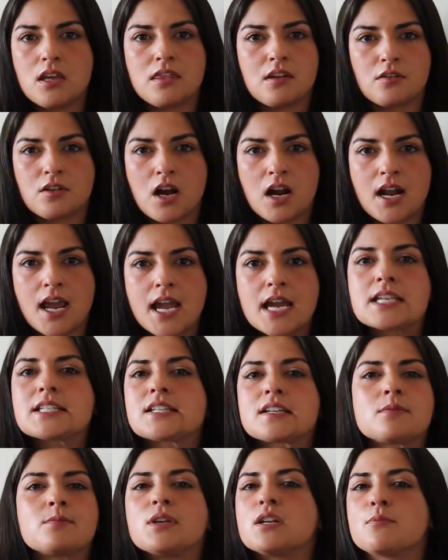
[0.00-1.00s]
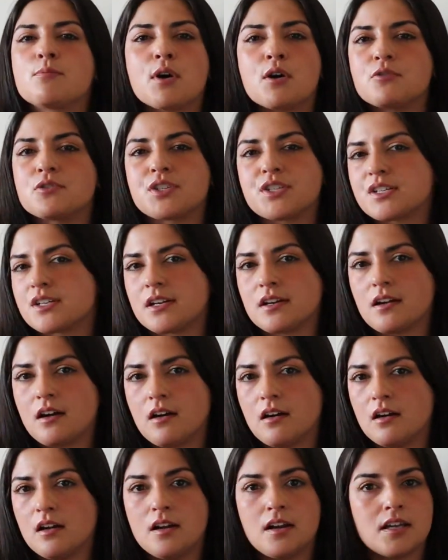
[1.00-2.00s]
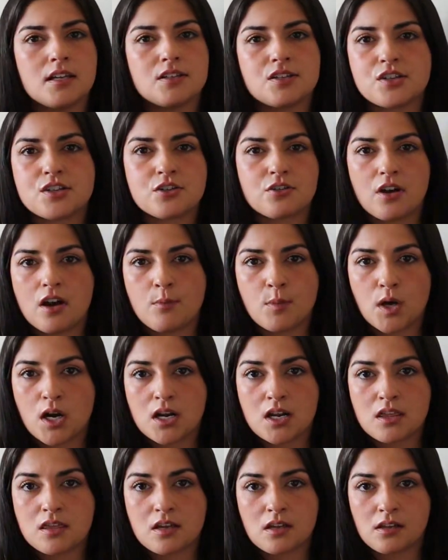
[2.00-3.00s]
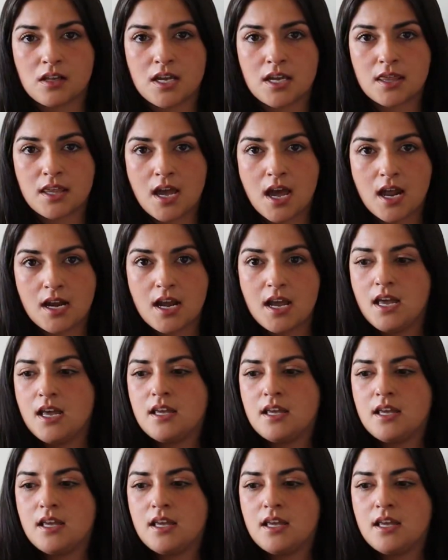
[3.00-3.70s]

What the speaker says: They're not asking me to post it on Instagram or anything like that.